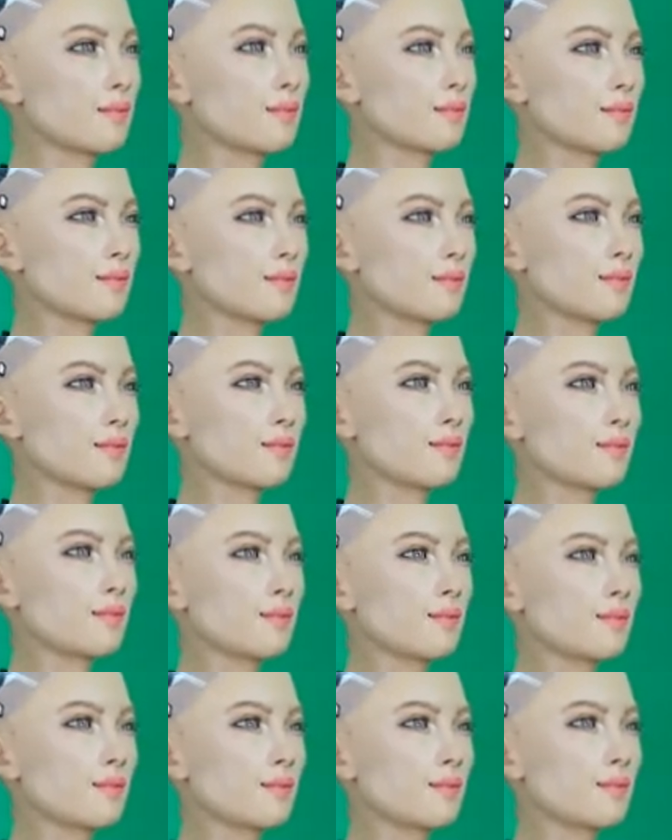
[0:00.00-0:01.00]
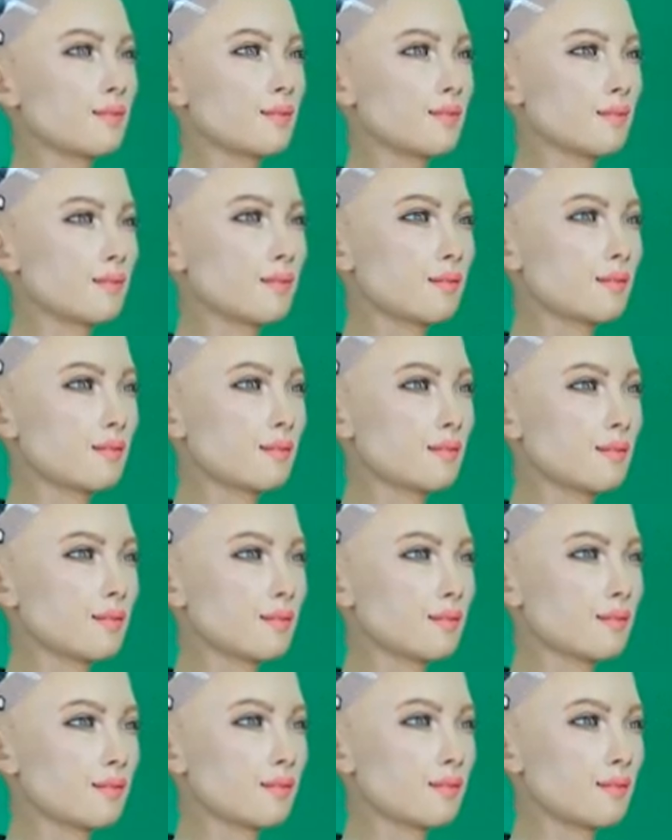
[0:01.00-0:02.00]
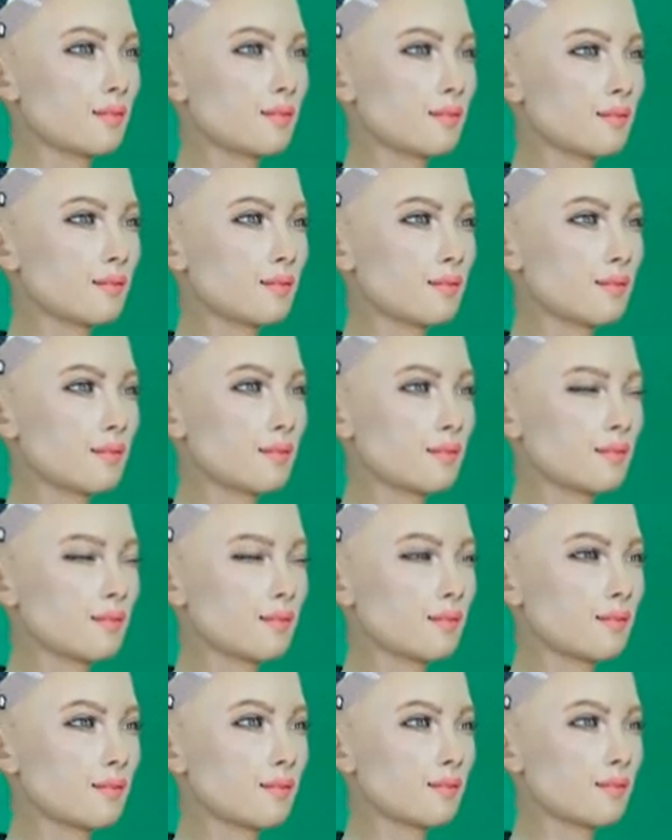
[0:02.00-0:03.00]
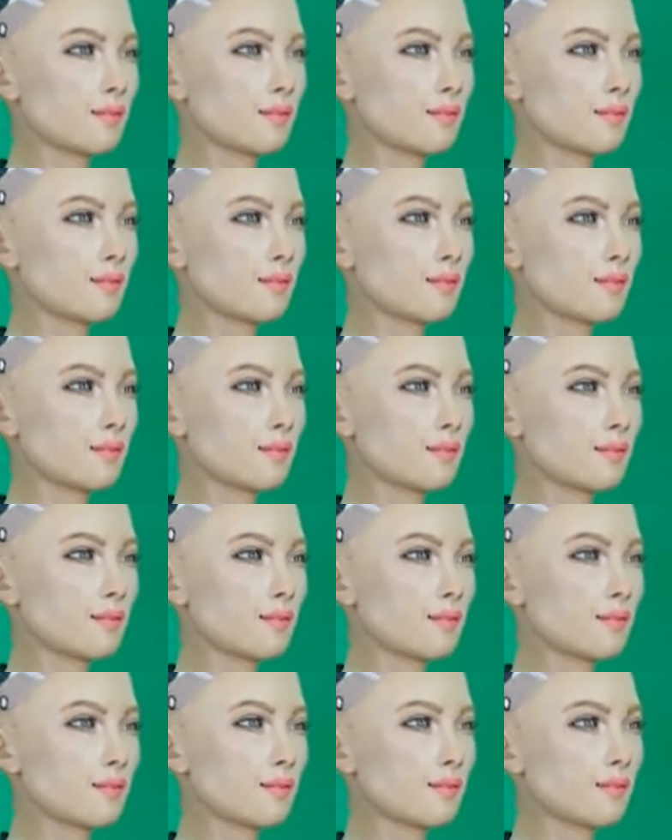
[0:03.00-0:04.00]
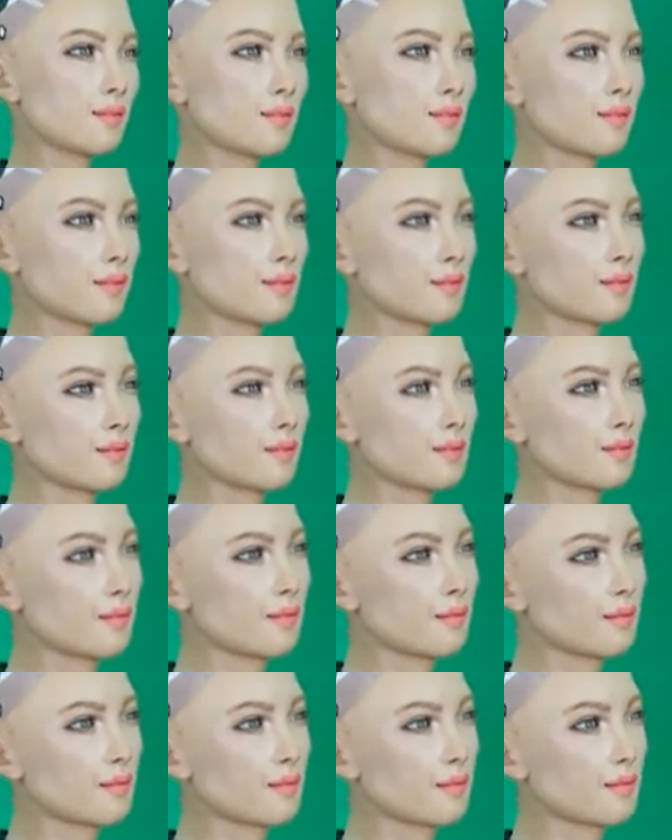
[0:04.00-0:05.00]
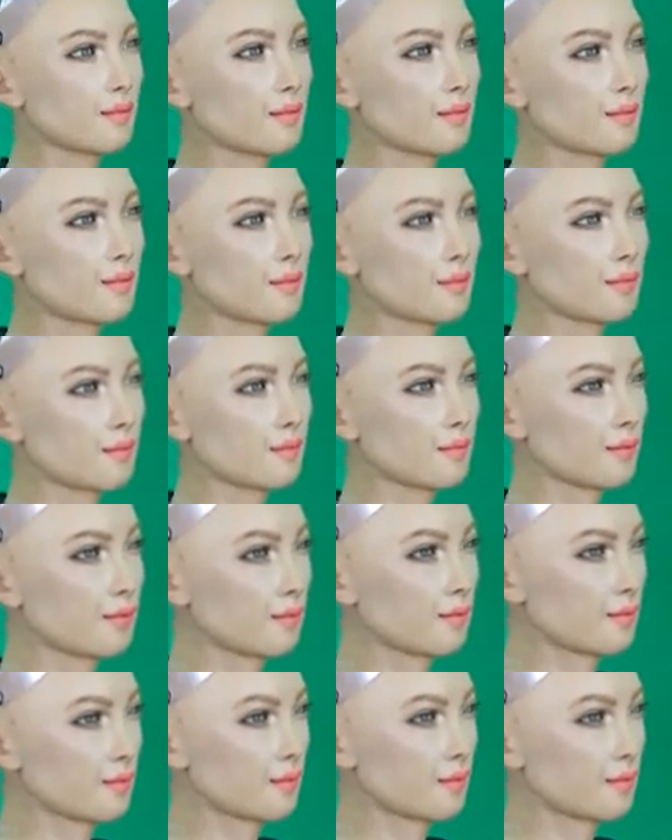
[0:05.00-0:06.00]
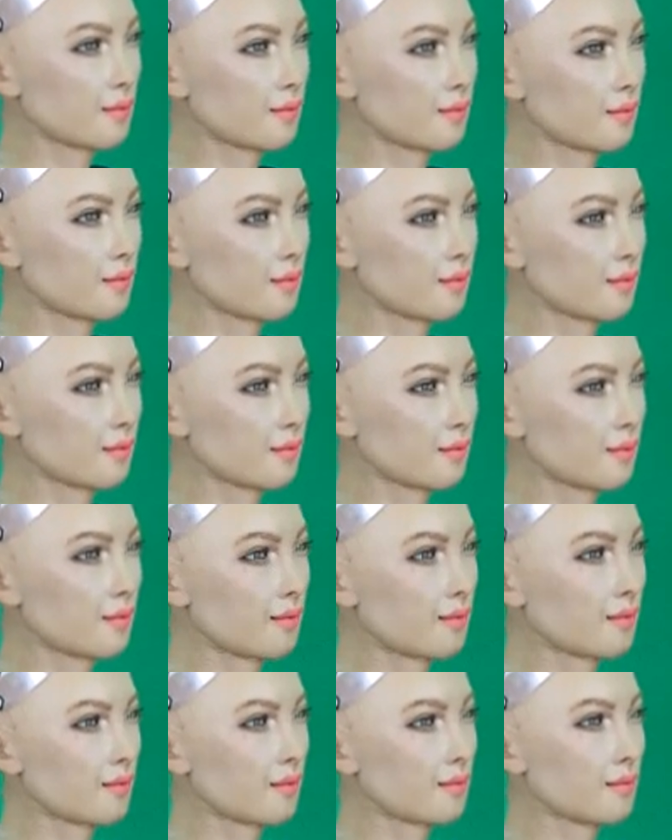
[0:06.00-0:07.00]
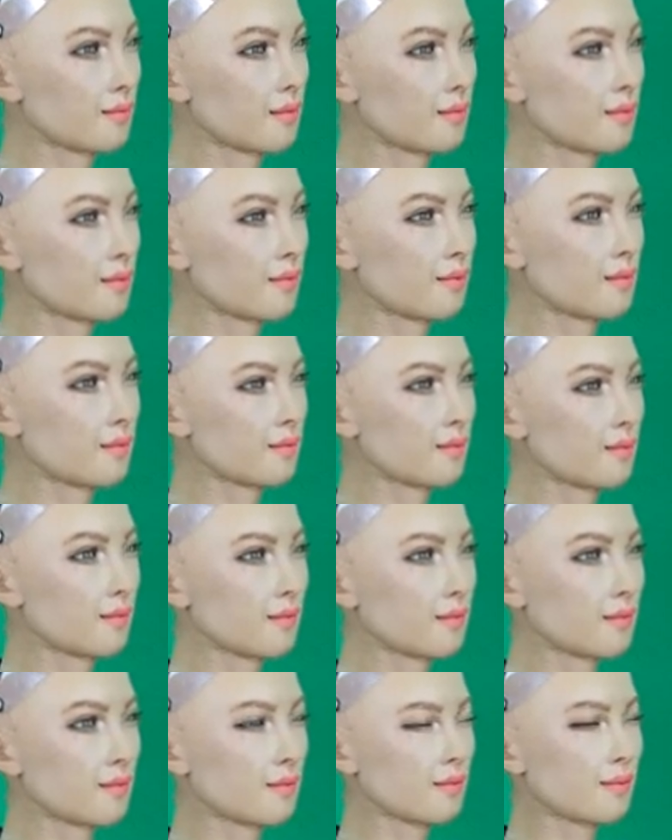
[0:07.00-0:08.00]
This person isn't speaking.